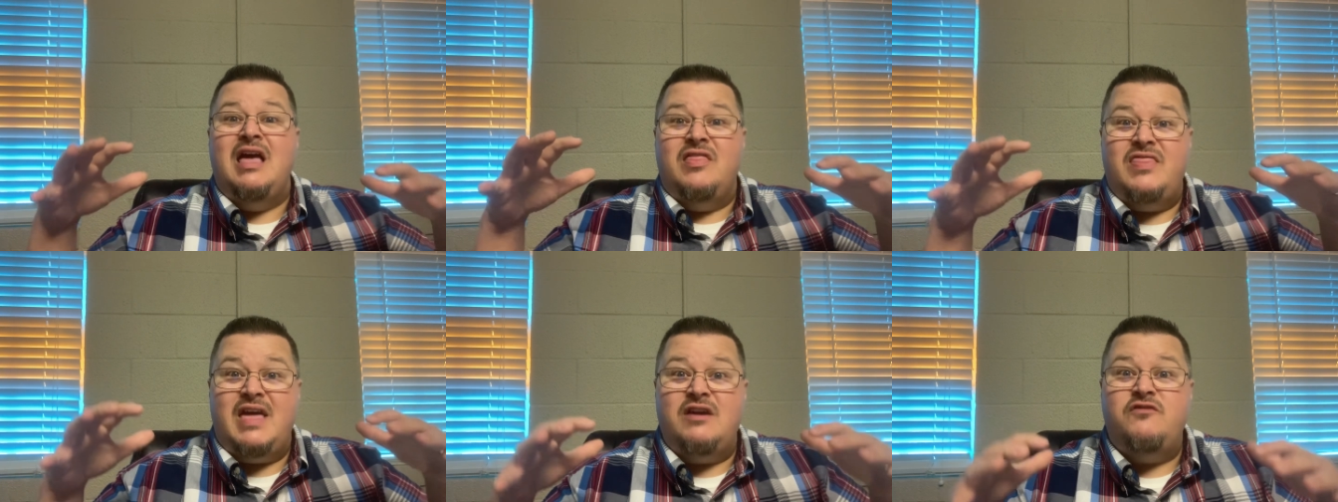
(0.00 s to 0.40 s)

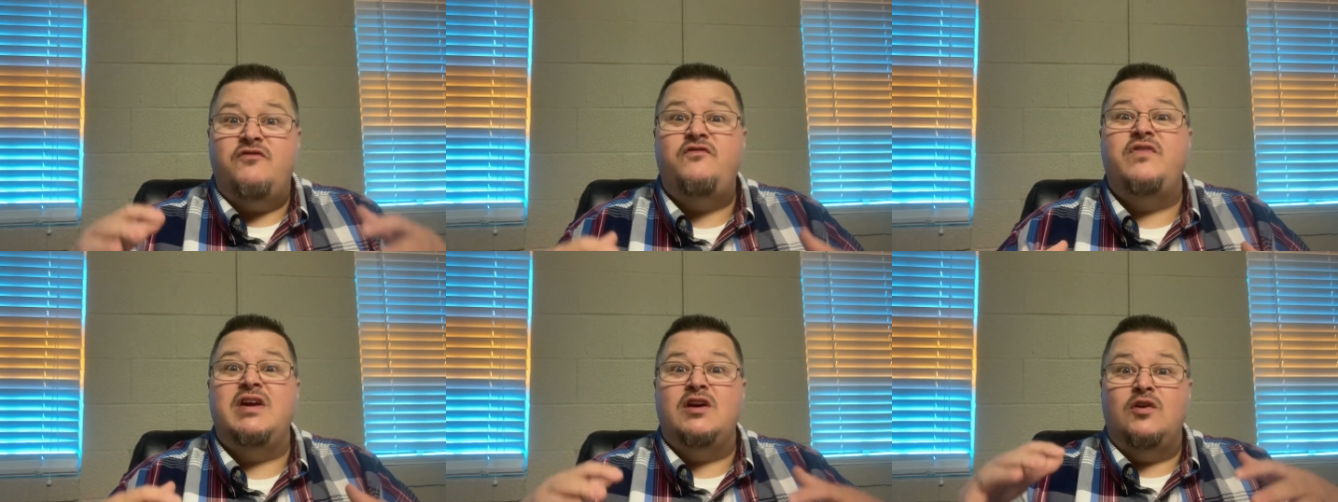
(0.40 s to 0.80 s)
they
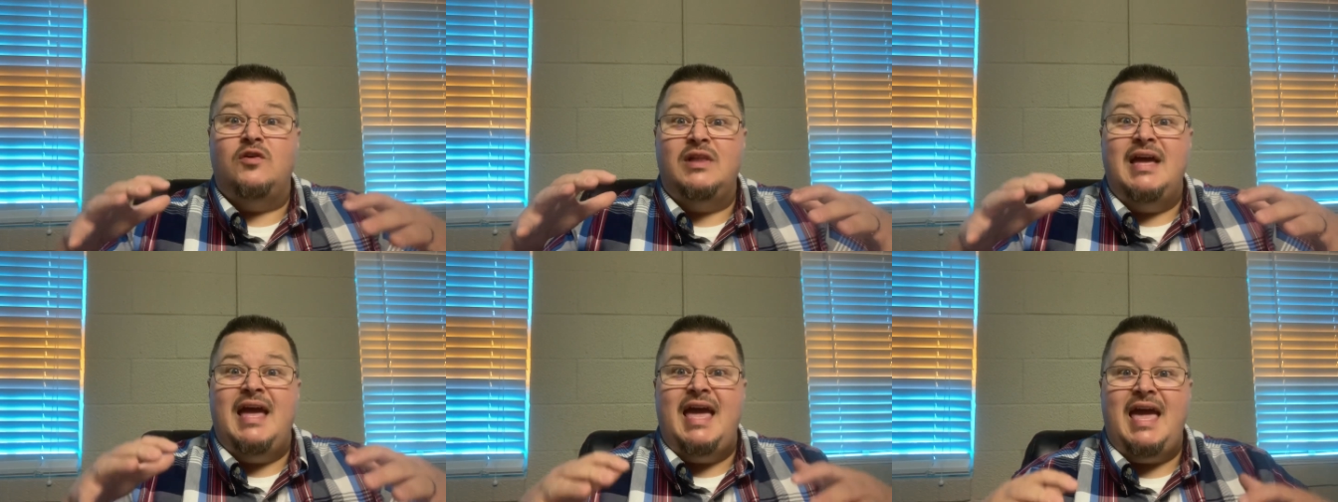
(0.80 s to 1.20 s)

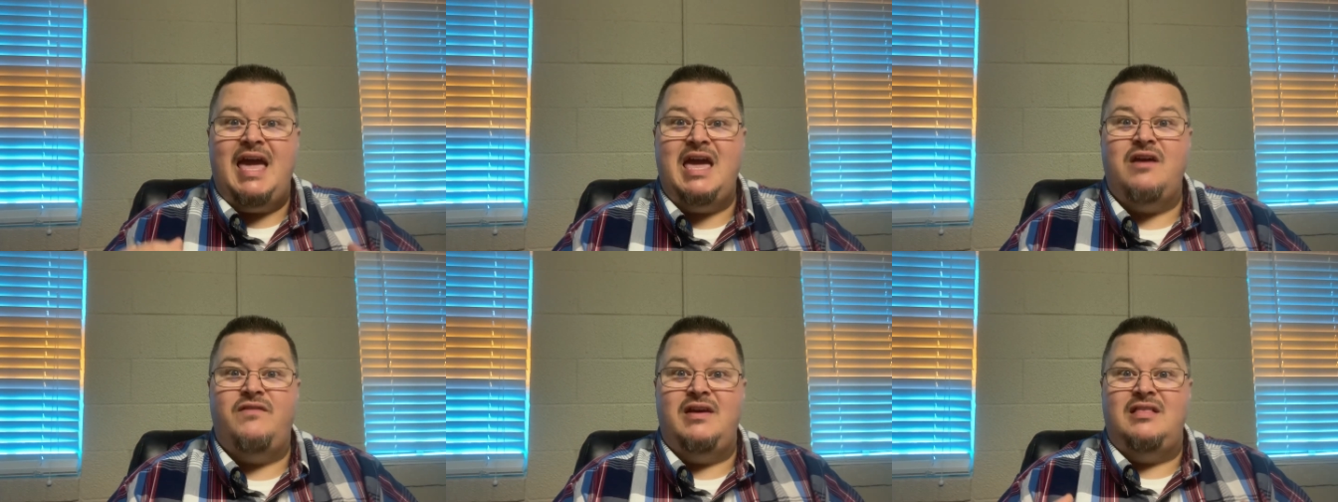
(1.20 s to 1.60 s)
feel
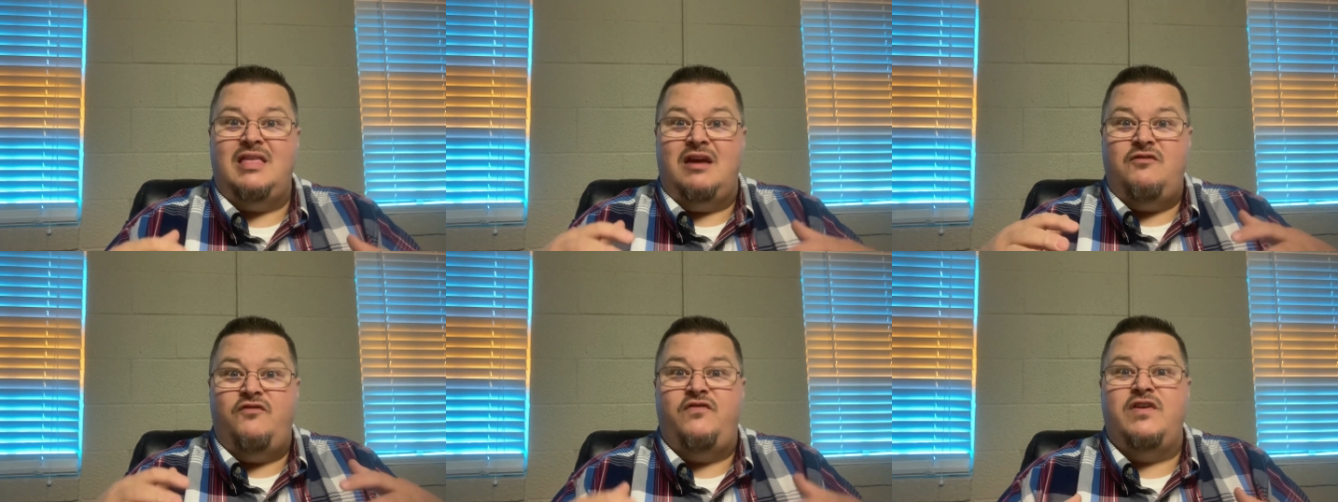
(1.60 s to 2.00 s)
heavy.
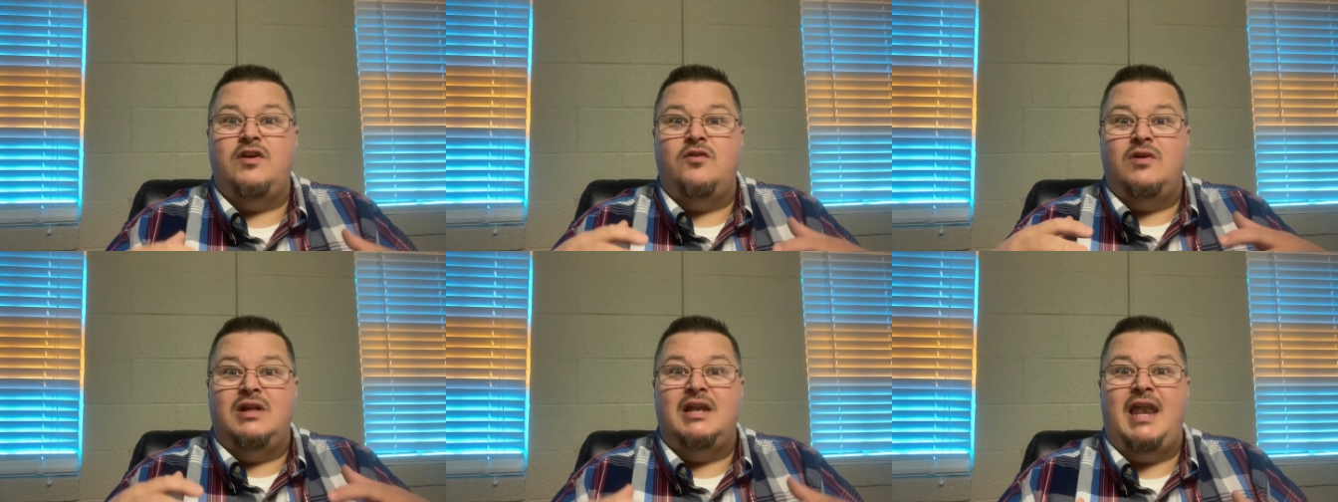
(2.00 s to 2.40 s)
They
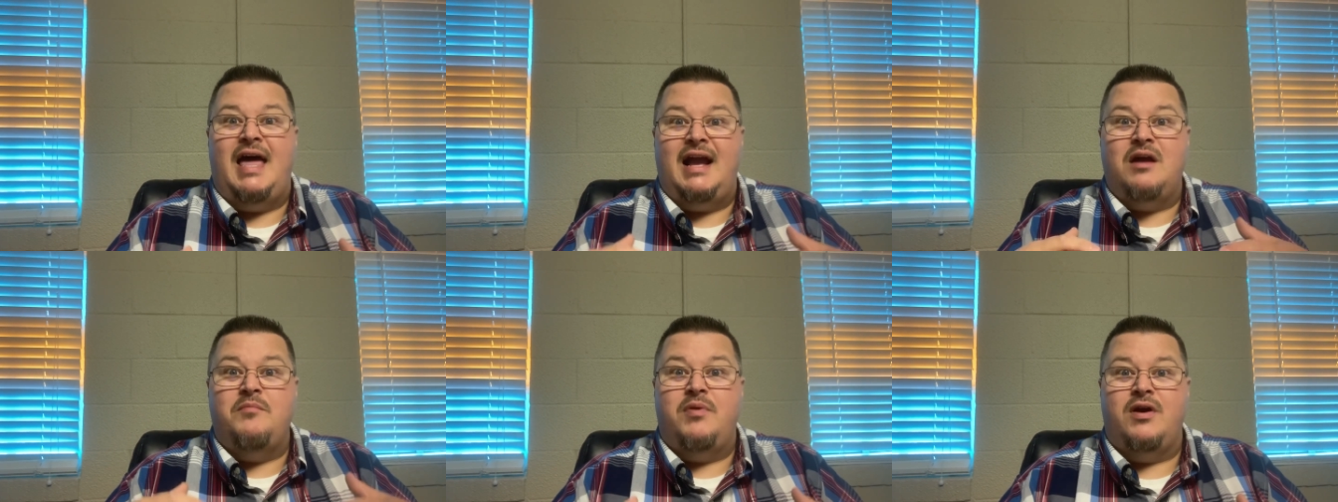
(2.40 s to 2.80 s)
feel
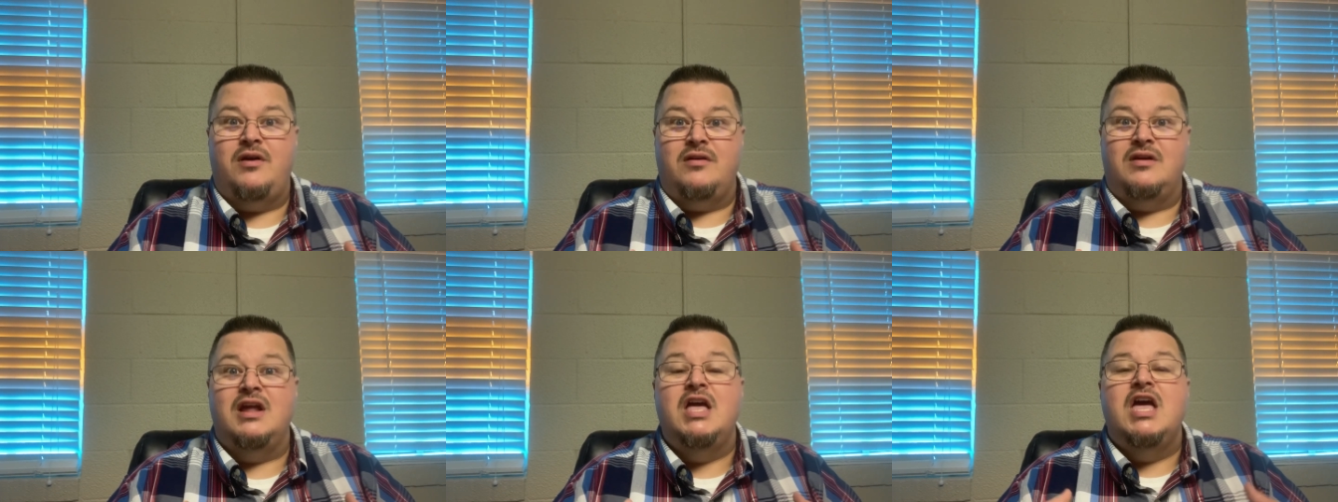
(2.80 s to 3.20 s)
like a
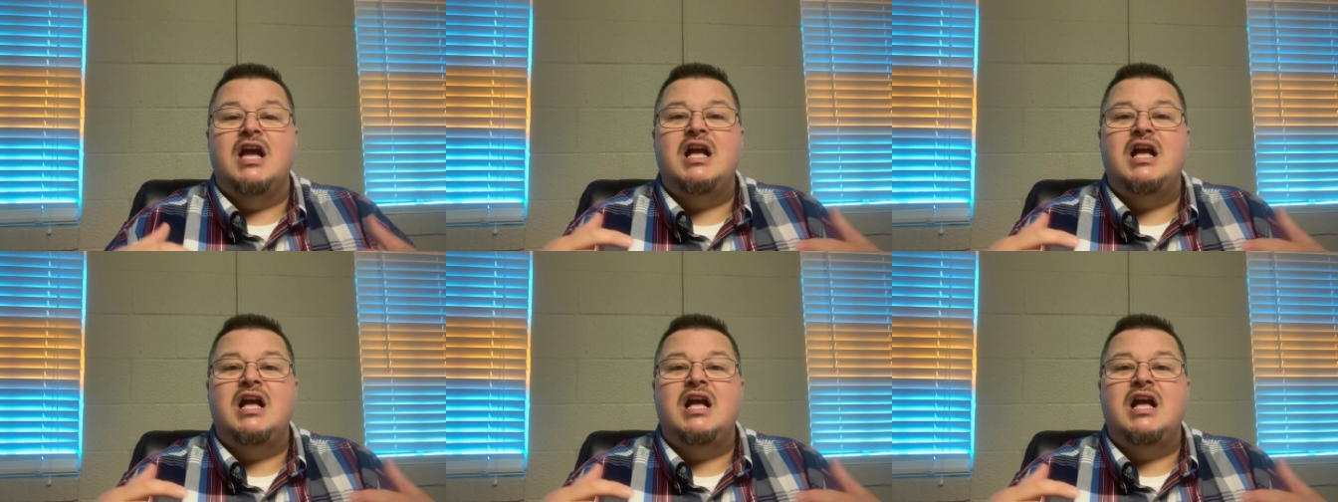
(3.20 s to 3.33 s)
burden.